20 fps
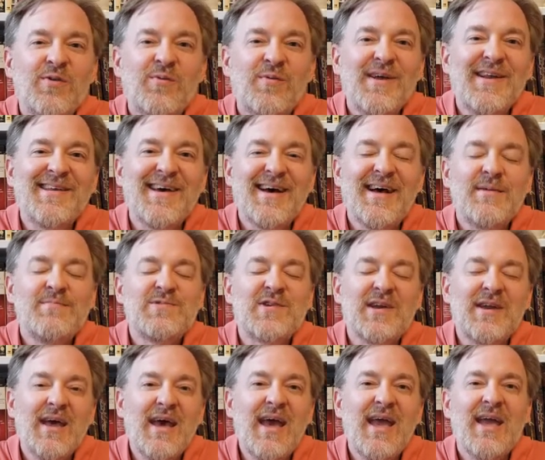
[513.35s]
3 times a
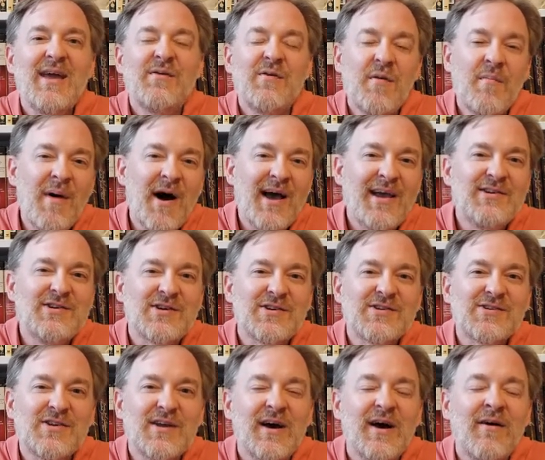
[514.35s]
day and remind
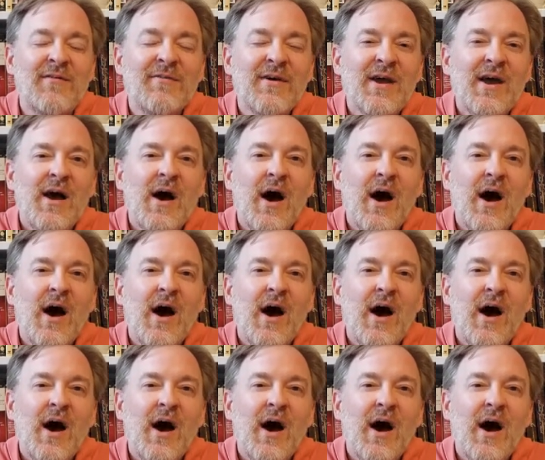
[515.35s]
yourself.